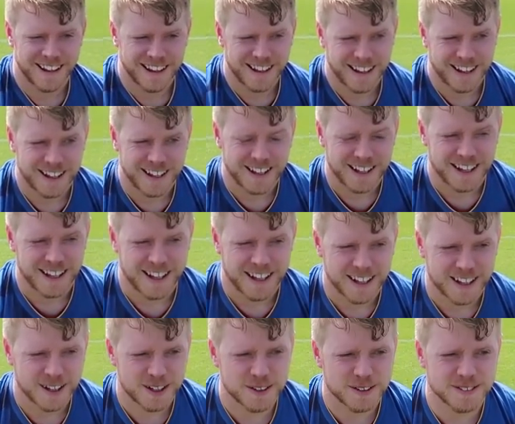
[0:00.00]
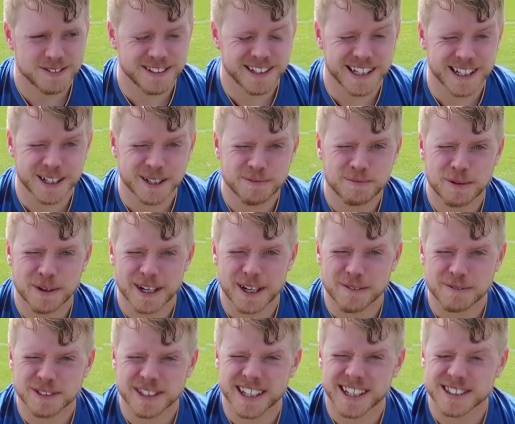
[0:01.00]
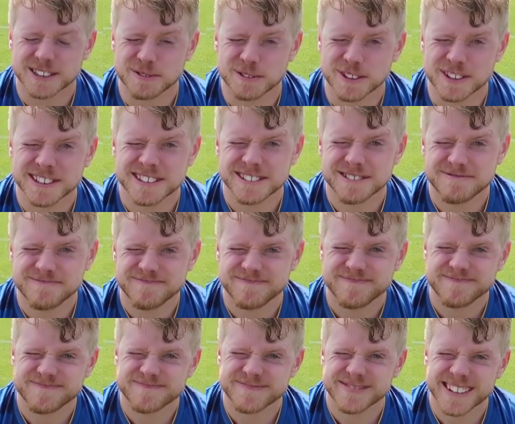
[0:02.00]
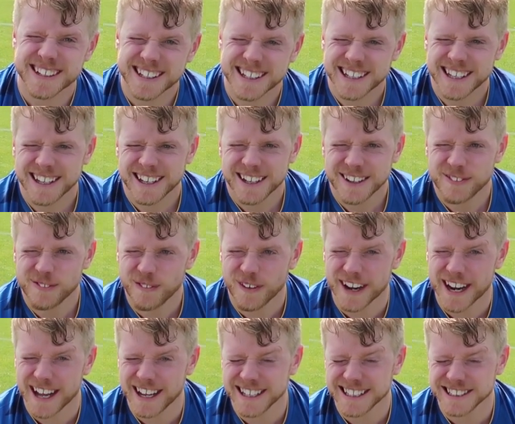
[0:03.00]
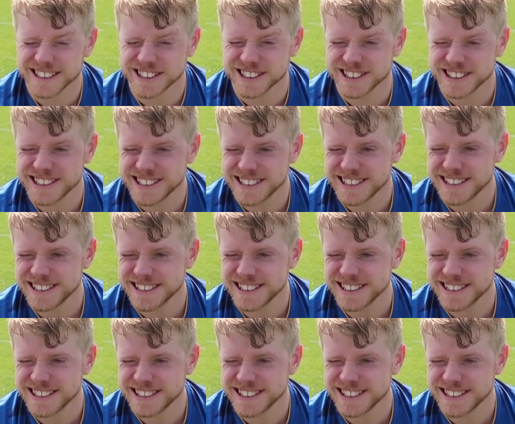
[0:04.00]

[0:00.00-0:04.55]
That was your last game, wasn't it? Yeah, pretty upset to be honest. Went out injured,